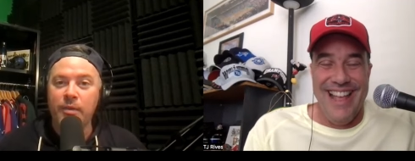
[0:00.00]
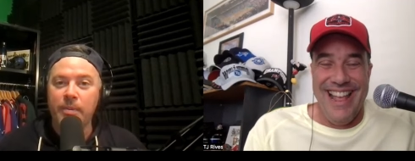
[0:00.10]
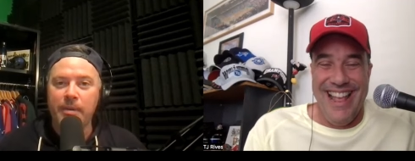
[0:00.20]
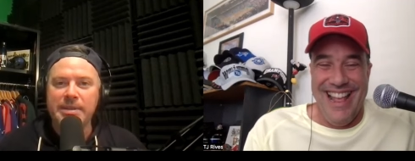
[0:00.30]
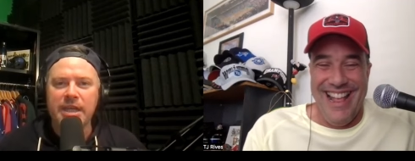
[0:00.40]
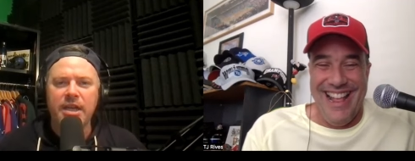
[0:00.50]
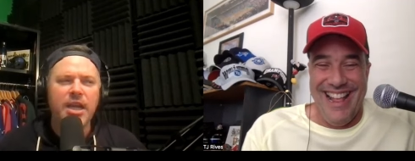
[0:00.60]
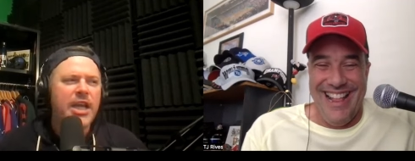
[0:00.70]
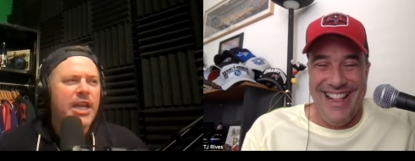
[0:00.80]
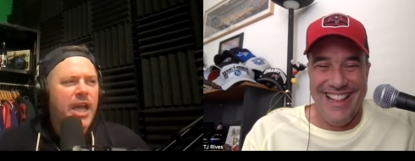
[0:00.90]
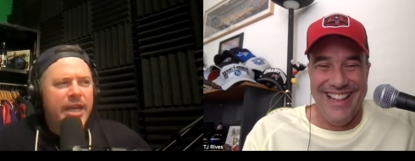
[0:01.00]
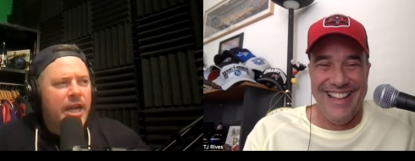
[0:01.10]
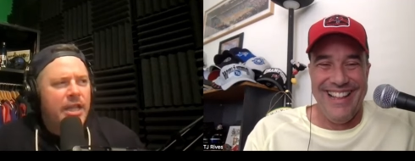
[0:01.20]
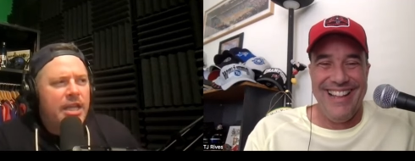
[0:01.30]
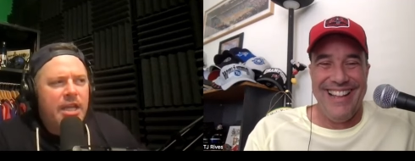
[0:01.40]
Speaker 1: were probably saying, no, you
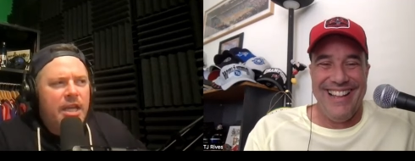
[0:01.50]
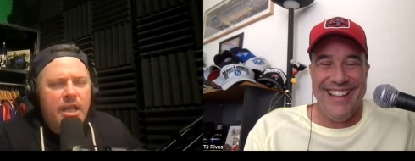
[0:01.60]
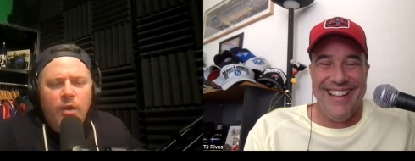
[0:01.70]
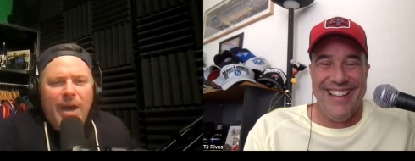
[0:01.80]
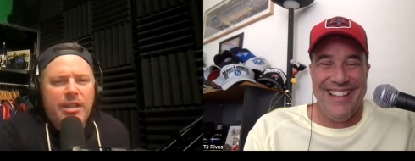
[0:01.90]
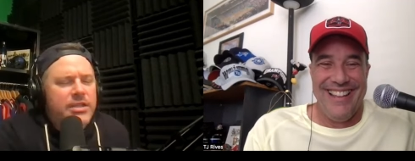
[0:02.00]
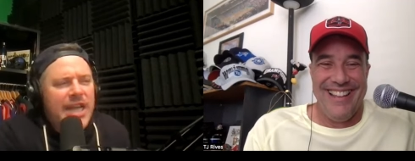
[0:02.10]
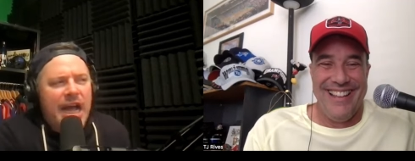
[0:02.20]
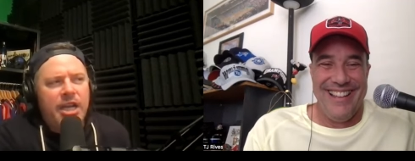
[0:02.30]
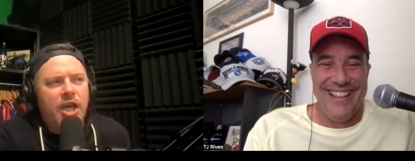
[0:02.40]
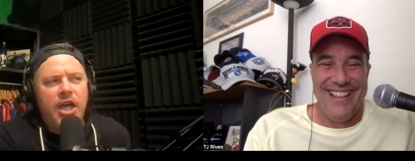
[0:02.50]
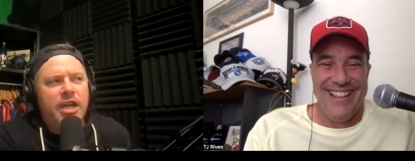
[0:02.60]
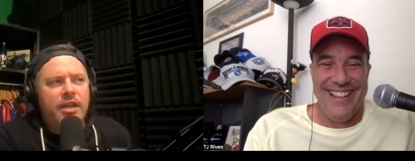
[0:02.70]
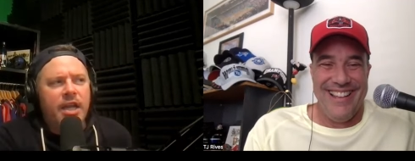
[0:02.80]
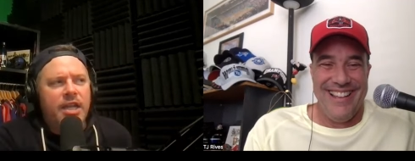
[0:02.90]
know, the, the weather's not good
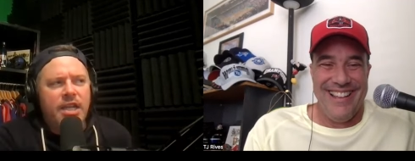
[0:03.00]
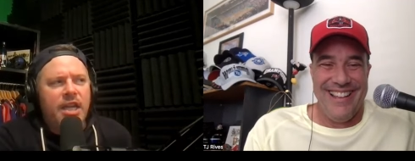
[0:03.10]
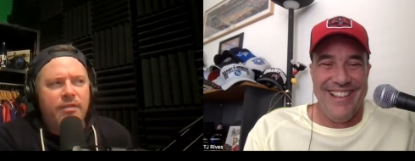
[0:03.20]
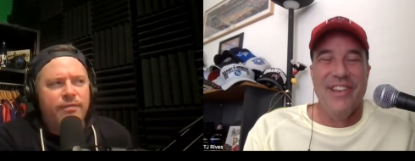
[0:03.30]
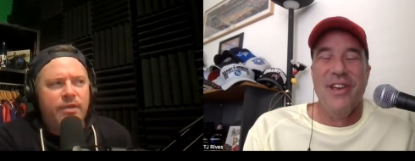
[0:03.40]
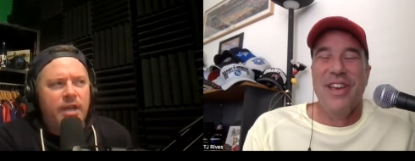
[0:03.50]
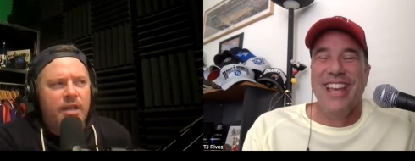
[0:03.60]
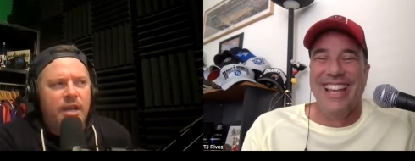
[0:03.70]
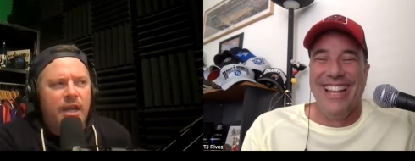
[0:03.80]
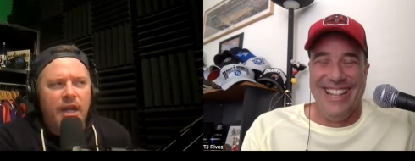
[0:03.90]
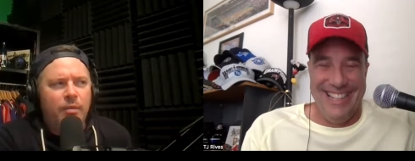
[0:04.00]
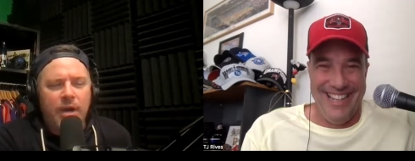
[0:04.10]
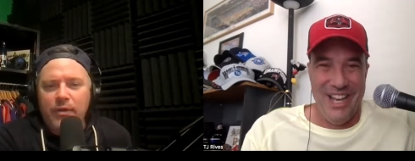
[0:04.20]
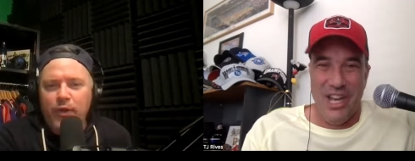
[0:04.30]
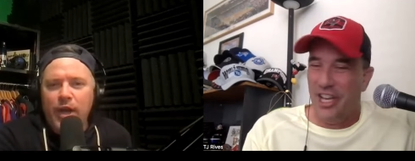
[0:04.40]
in in, in uh,
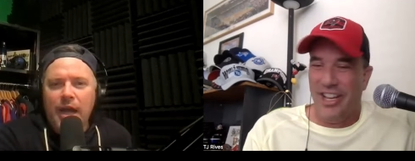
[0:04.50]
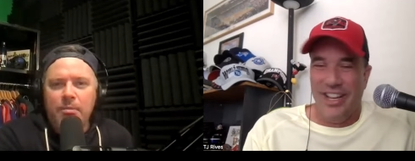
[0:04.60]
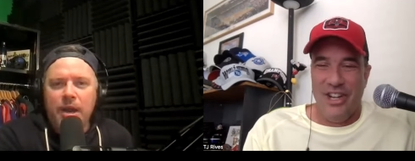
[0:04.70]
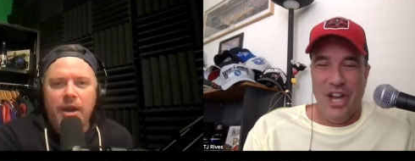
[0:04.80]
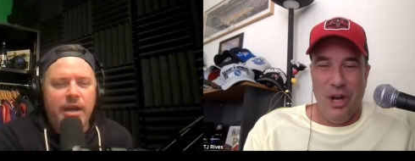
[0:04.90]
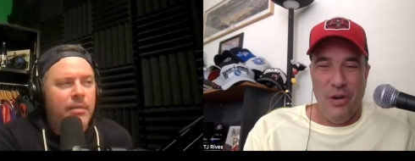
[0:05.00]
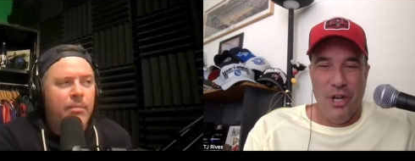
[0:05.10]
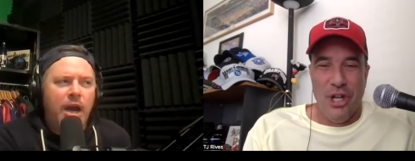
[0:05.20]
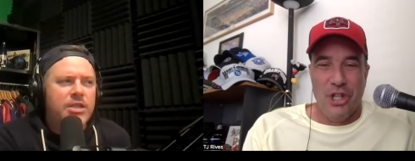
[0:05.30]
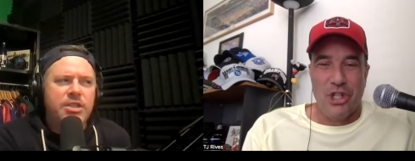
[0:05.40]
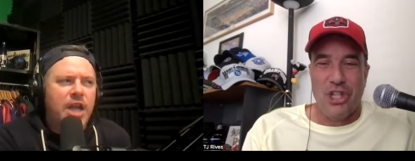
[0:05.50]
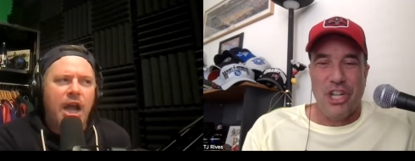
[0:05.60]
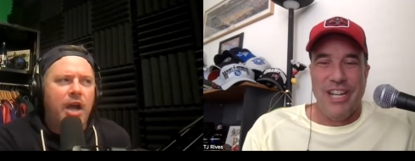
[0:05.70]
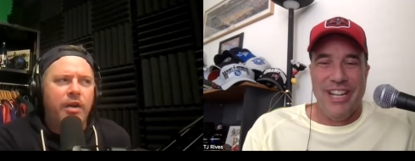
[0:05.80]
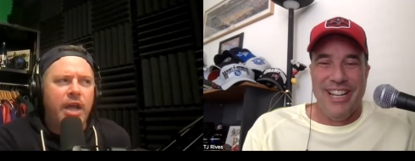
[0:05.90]
wherever you got
Speaker 2: married. No, in March? She,
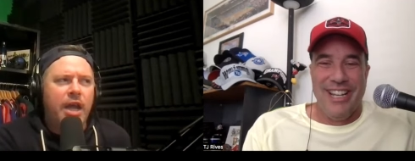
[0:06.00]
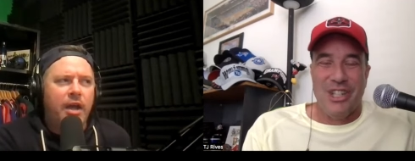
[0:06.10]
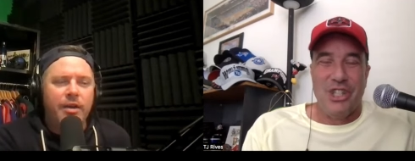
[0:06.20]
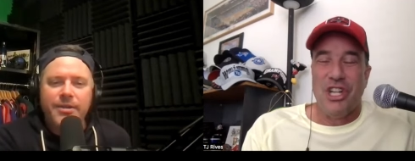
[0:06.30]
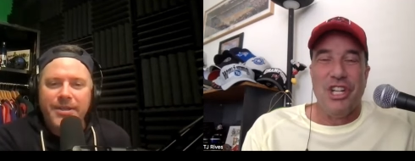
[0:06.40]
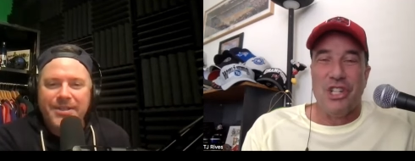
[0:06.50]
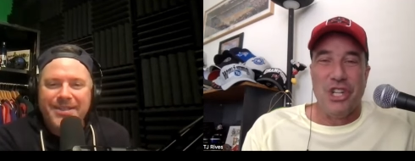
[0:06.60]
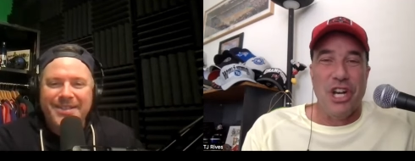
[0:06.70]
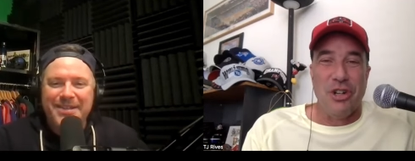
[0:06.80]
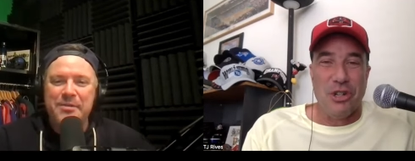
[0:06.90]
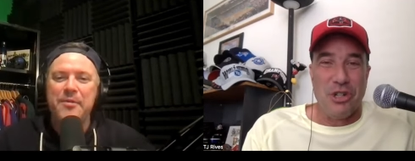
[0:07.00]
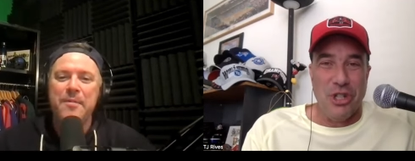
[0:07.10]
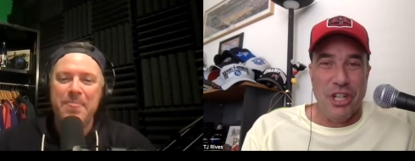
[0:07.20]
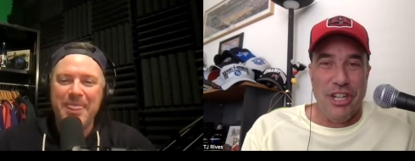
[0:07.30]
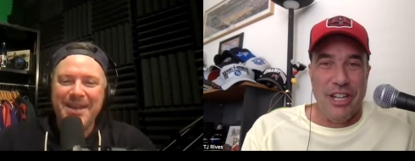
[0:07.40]
no, no. She she
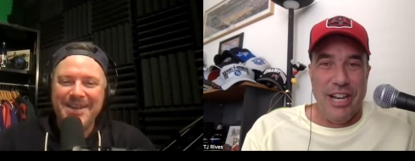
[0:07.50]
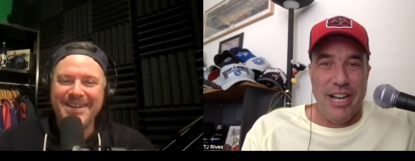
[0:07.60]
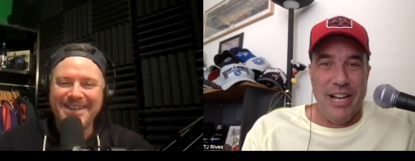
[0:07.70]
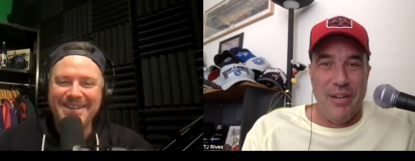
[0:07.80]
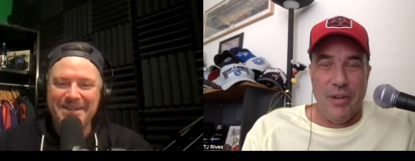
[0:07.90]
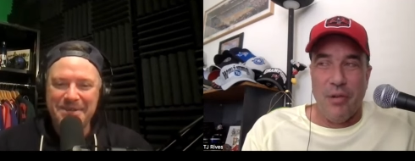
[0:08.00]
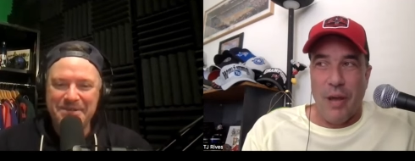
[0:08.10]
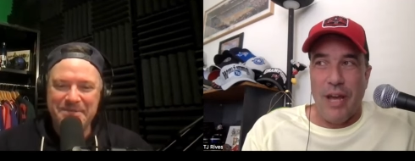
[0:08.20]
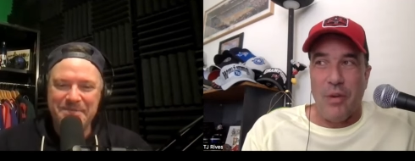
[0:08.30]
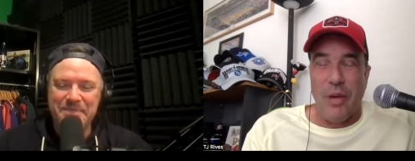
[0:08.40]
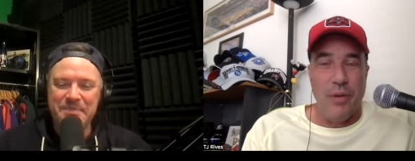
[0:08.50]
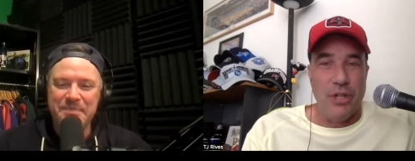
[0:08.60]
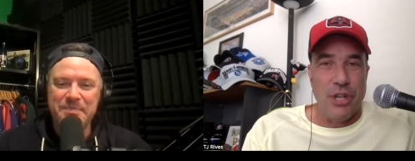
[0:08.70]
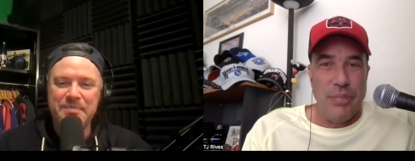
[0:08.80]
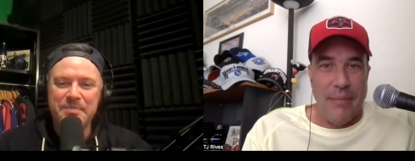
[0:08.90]
understood uh, right away when
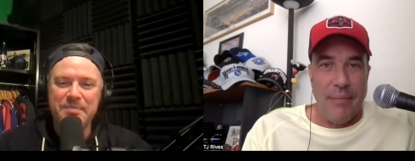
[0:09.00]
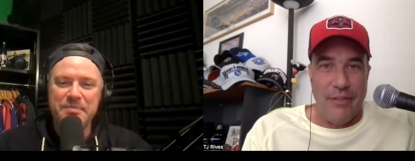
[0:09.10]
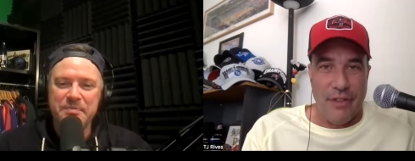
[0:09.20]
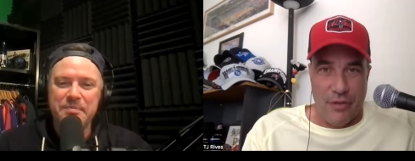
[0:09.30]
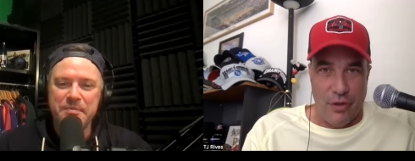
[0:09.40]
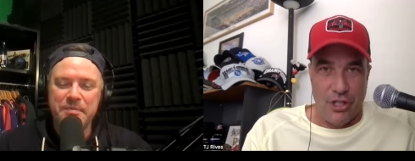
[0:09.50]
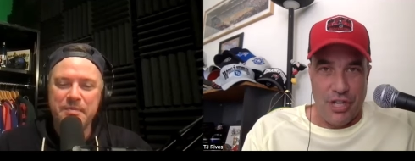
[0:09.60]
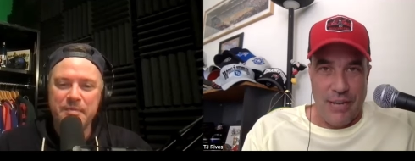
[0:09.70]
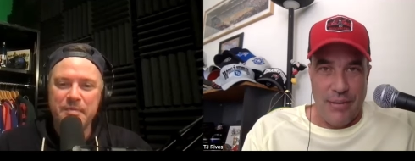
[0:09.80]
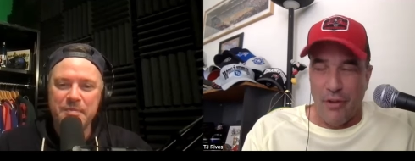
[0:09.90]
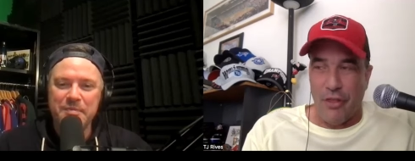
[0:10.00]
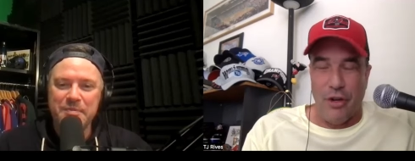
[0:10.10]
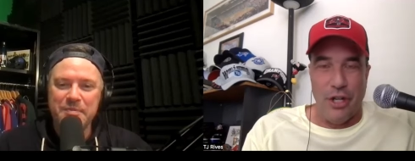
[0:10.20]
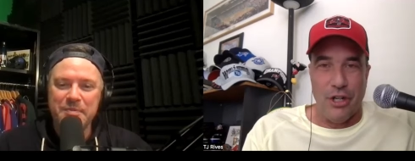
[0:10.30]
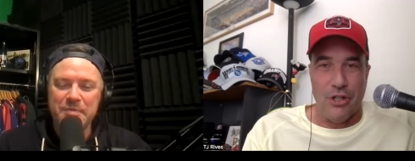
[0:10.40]
she met me for the first time over
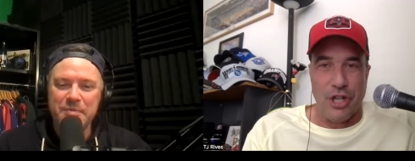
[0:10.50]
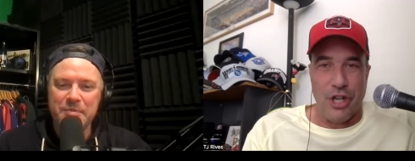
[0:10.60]
thirty years